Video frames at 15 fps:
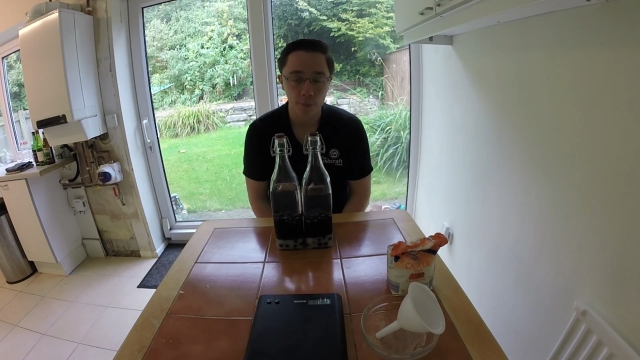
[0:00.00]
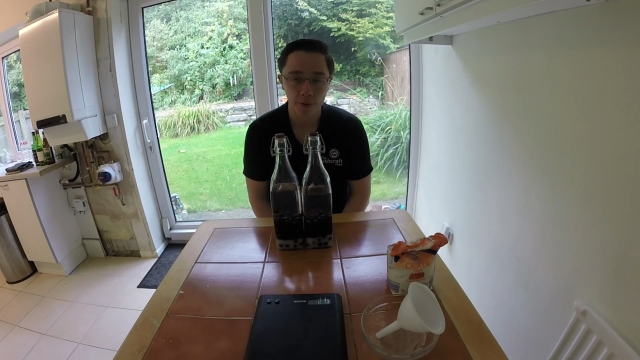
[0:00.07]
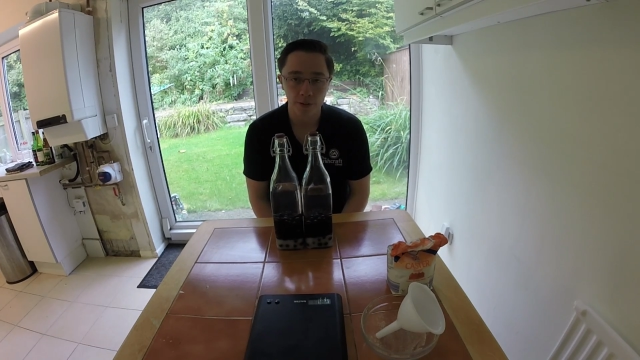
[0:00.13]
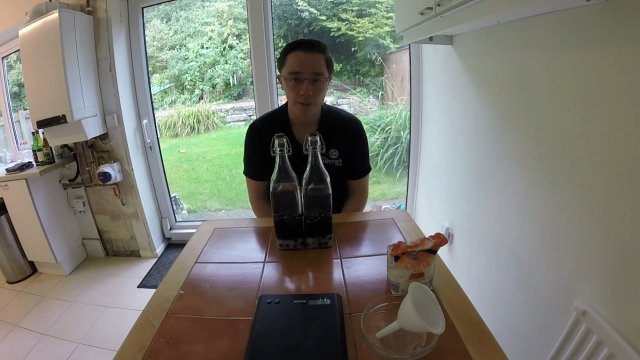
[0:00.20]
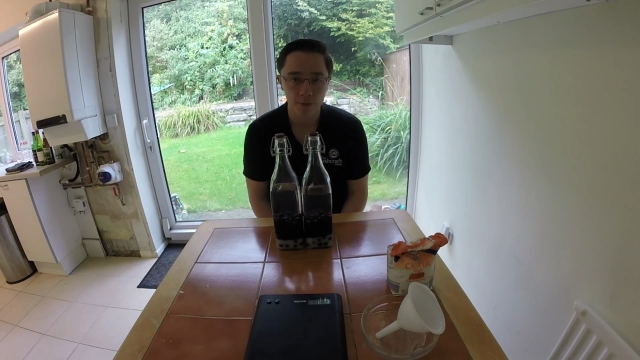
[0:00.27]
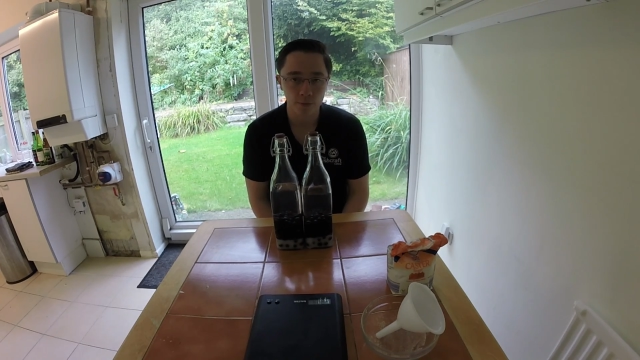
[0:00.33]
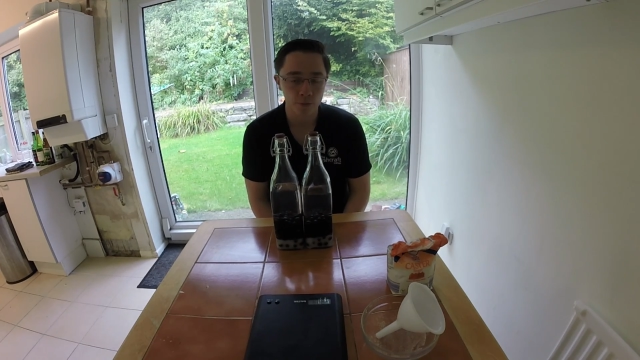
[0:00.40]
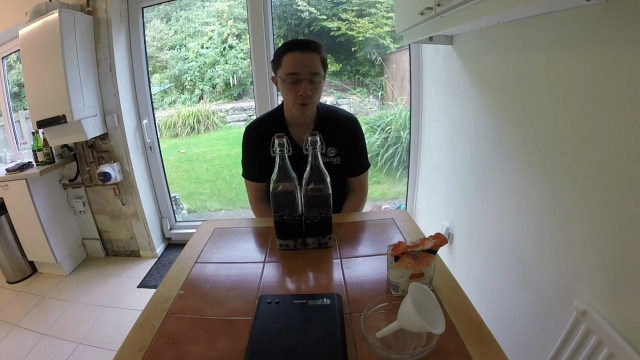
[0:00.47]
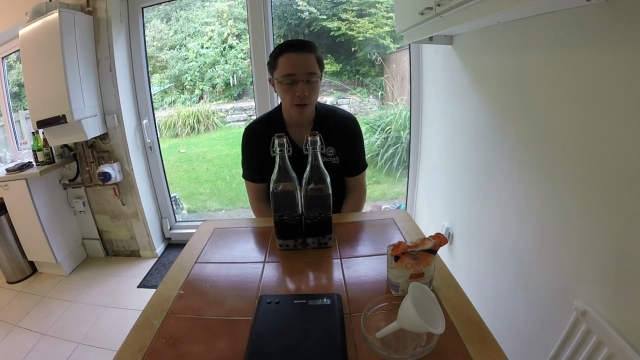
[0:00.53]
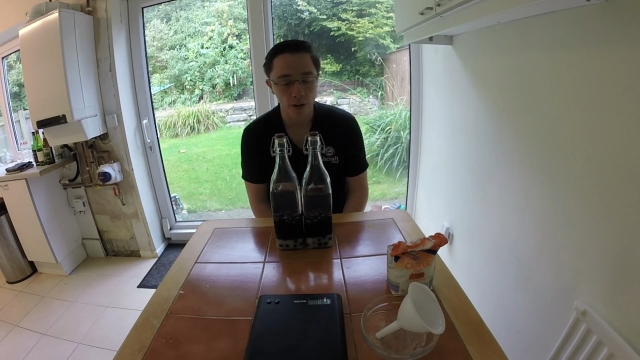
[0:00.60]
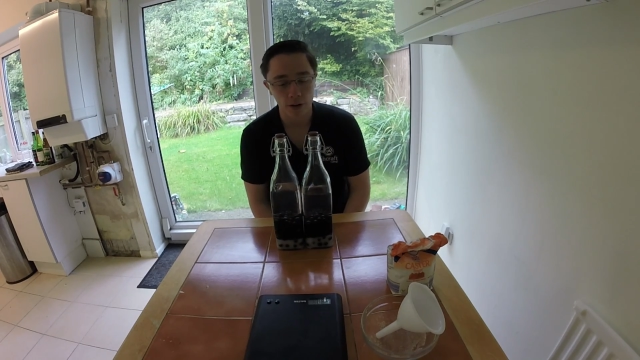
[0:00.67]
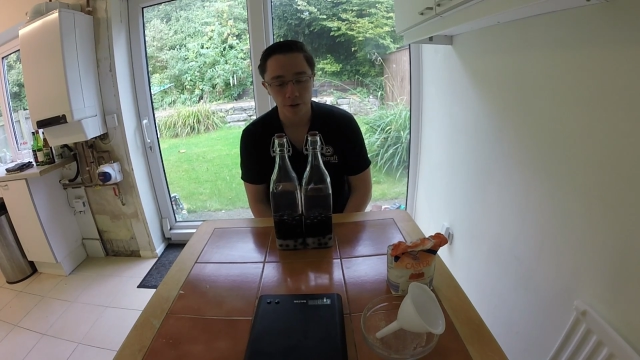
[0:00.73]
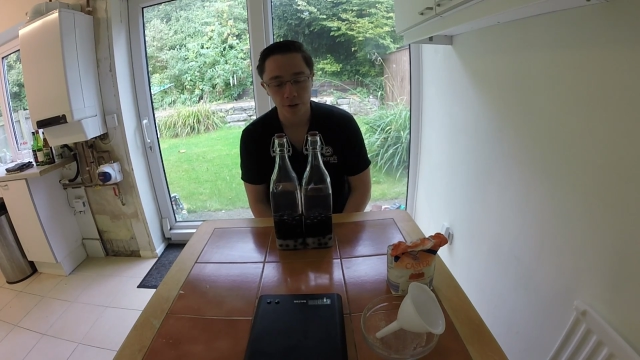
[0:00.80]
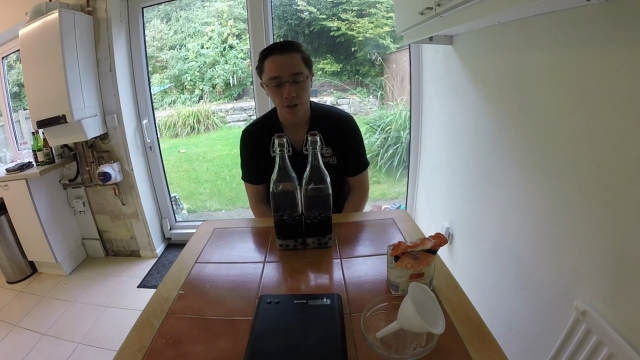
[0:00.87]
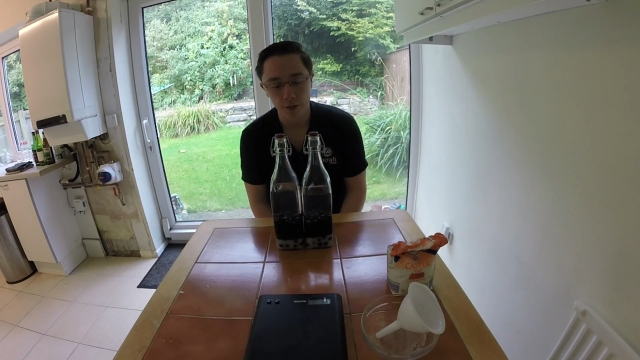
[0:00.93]
with
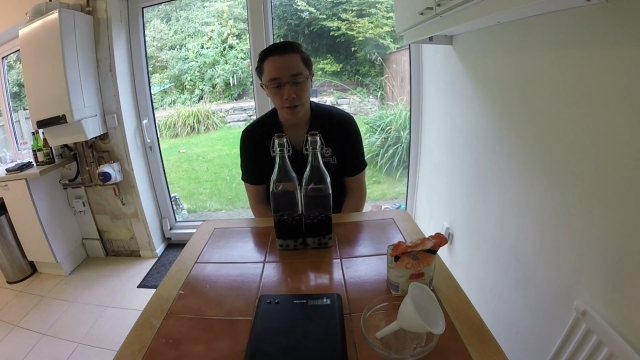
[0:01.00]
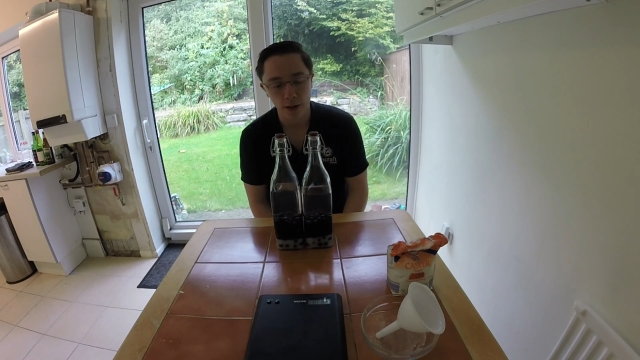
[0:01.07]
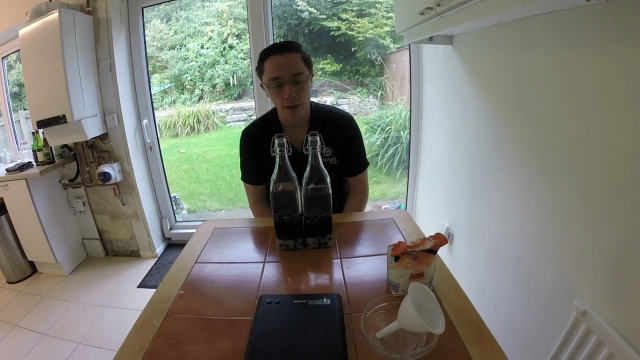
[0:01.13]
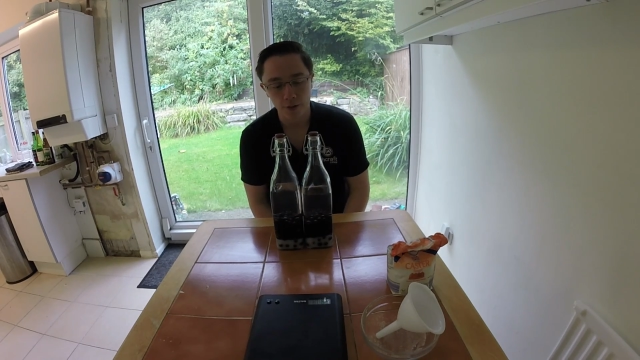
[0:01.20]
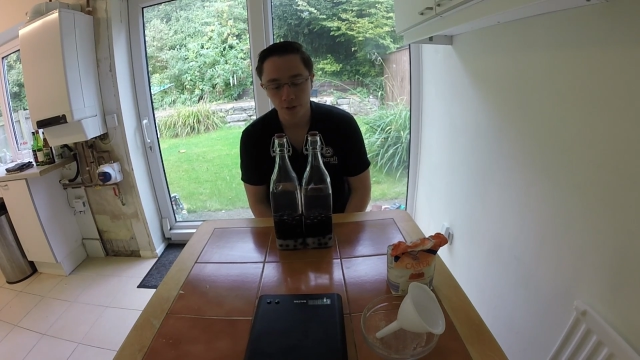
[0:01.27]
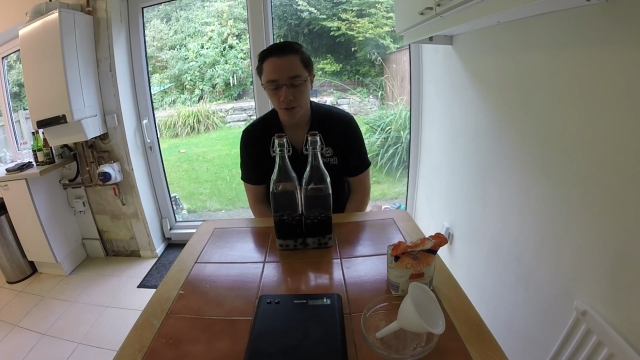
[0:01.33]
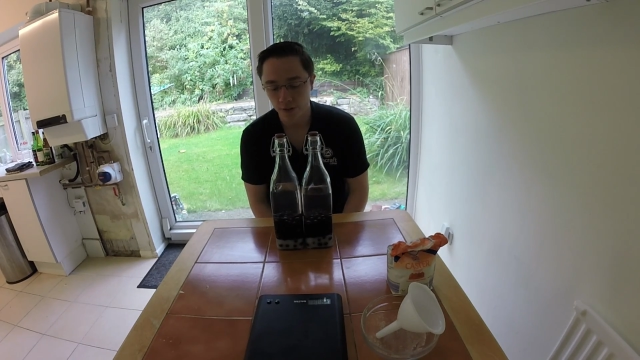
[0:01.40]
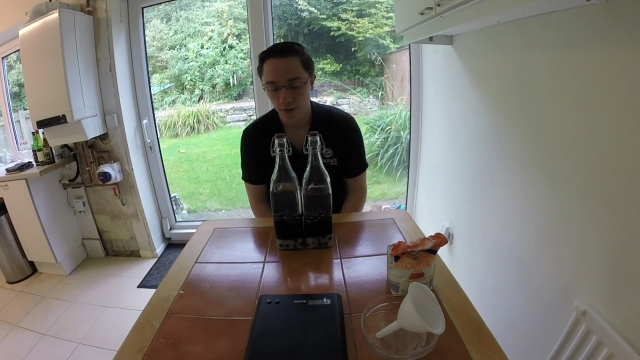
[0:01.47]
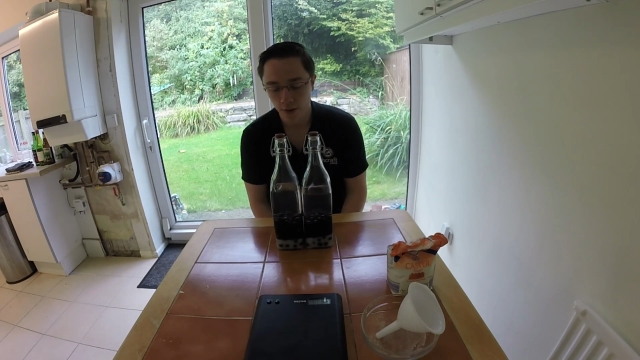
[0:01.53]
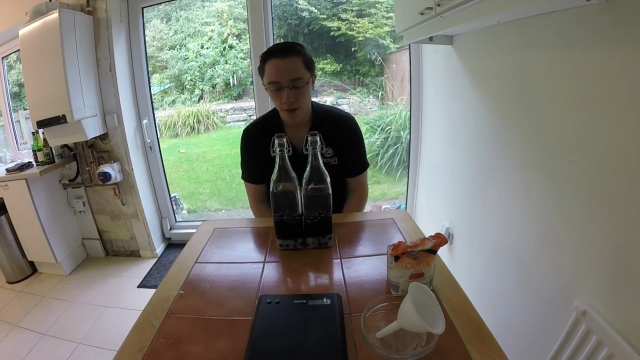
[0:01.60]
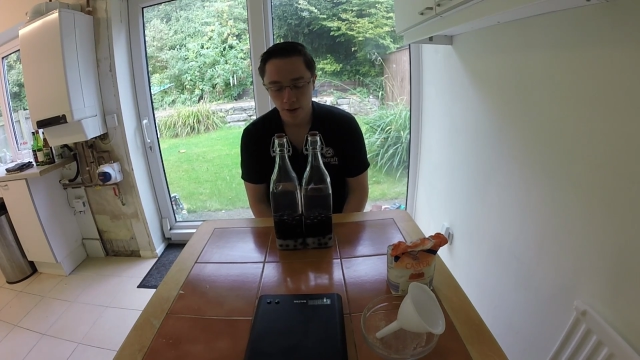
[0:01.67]
regard to nuts,